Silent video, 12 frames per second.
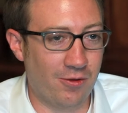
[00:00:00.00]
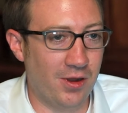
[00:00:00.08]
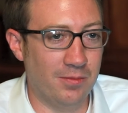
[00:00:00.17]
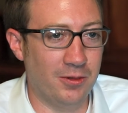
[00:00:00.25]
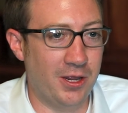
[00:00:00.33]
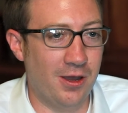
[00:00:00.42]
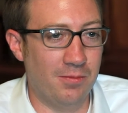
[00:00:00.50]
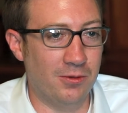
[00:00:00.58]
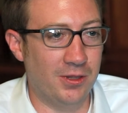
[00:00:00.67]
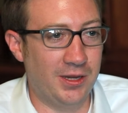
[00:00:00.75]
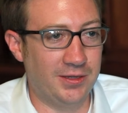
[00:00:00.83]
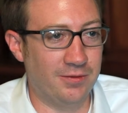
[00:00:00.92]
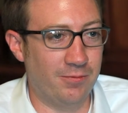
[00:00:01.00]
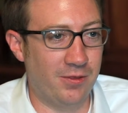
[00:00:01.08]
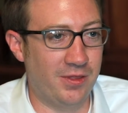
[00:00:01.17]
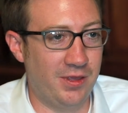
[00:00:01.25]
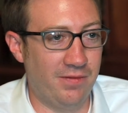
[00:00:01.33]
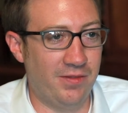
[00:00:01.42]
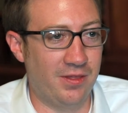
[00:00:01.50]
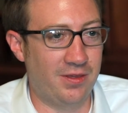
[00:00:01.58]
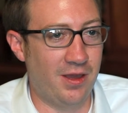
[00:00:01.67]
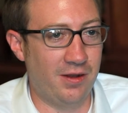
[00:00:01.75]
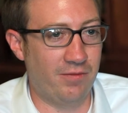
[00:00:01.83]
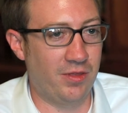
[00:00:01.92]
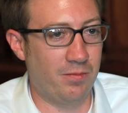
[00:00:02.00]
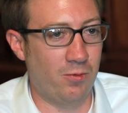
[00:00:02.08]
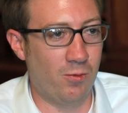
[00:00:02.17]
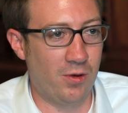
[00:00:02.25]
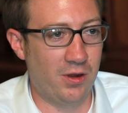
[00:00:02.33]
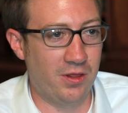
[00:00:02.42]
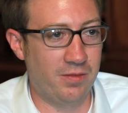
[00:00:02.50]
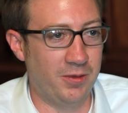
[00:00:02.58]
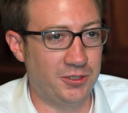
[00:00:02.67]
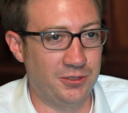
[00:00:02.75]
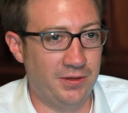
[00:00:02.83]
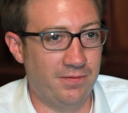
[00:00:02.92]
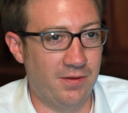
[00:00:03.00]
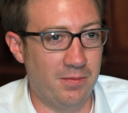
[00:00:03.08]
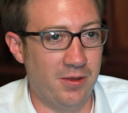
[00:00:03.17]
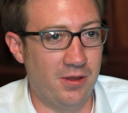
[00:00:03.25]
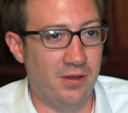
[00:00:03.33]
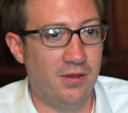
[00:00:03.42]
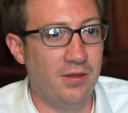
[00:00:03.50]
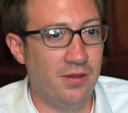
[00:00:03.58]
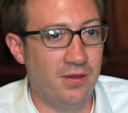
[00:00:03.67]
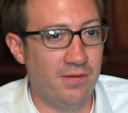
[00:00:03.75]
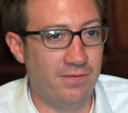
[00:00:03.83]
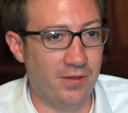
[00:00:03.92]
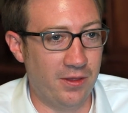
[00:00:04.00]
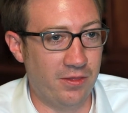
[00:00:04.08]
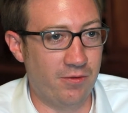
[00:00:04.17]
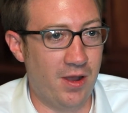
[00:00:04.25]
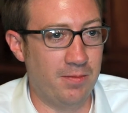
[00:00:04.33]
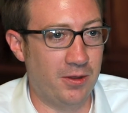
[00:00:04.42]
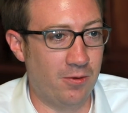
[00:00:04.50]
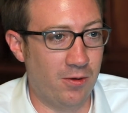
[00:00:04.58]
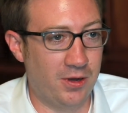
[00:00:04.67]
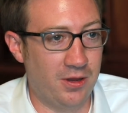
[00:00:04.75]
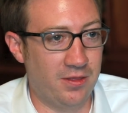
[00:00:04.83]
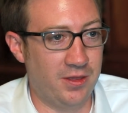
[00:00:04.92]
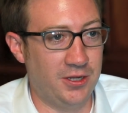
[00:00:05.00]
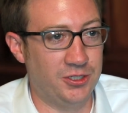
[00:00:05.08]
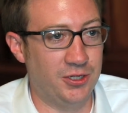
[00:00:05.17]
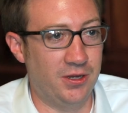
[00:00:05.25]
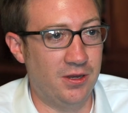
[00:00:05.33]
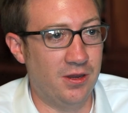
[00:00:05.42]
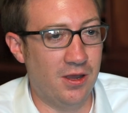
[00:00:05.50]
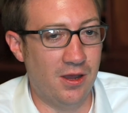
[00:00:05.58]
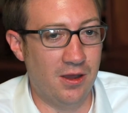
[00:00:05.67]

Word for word: incredibly humbling to receive this kind of support, especially from a philanthropic organization.